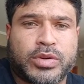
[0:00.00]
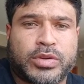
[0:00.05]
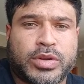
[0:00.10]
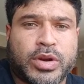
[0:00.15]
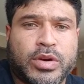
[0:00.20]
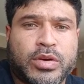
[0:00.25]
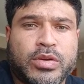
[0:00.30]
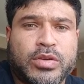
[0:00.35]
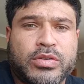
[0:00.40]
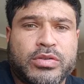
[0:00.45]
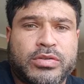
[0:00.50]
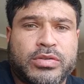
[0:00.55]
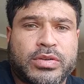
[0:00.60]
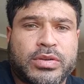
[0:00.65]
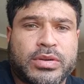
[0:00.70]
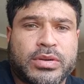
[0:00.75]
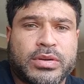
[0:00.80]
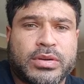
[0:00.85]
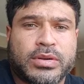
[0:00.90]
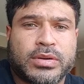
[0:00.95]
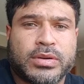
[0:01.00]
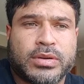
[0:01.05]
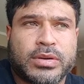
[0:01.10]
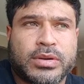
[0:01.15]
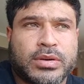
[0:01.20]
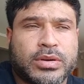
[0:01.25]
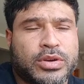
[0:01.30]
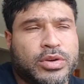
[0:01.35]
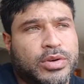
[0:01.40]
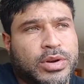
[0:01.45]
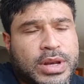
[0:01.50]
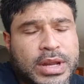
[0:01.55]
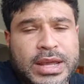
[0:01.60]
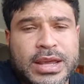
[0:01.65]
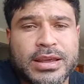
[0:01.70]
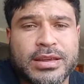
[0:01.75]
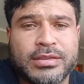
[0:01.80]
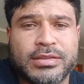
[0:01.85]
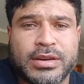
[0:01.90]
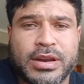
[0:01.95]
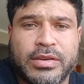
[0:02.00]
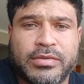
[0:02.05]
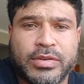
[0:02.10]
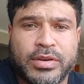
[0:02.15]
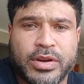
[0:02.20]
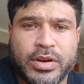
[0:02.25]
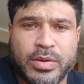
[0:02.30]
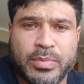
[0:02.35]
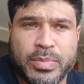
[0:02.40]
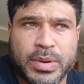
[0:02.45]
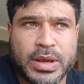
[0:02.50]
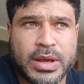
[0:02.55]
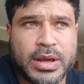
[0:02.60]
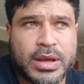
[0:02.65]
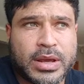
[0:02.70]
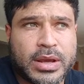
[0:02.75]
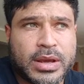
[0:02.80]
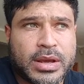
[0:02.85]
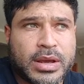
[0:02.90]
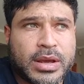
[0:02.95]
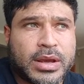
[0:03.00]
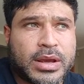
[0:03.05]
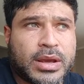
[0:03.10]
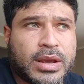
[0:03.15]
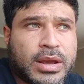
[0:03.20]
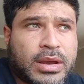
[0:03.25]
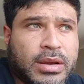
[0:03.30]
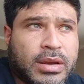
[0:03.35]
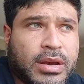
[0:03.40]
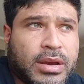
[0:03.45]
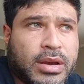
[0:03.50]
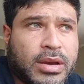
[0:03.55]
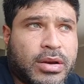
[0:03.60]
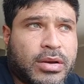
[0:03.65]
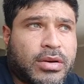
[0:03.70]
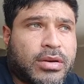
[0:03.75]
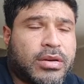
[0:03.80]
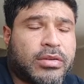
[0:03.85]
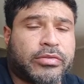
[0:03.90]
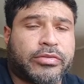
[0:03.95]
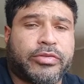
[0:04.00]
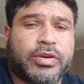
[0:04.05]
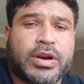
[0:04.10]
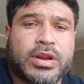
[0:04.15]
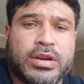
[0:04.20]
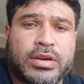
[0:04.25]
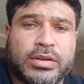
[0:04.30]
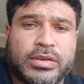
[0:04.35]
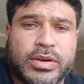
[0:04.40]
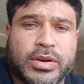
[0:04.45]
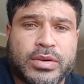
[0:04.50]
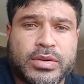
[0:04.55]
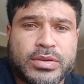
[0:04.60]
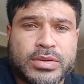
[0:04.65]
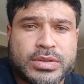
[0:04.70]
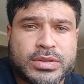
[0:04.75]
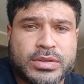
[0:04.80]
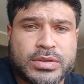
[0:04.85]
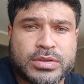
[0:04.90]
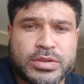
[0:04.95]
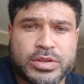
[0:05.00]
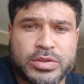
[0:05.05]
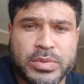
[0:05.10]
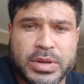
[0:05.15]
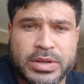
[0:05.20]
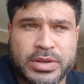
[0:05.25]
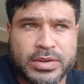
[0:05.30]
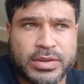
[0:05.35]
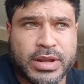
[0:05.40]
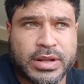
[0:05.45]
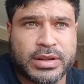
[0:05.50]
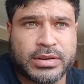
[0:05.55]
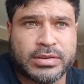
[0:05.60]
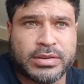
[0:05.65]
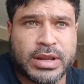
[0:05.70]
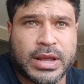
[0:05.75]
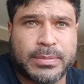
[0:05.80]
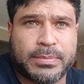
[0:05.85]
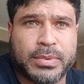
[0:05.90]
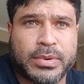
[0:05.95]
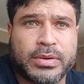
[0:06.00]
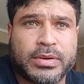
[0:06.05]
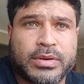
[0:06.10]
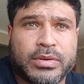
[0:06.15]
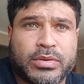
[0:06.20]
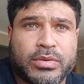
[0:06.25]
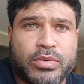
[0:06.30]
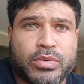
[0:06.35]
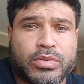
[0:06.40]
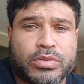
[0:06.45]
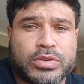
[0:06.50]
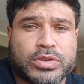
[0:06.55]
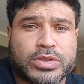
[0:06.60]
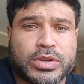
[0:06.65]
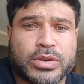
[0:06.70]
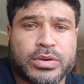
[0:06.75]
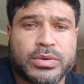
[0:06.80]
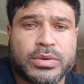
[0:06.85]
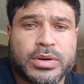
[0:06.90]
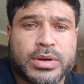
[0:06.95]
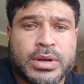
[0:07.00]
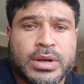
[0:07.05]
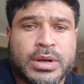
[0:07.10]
toes, your knees are never going to be in front of your toes. Just make sure that doesn't happen. Also,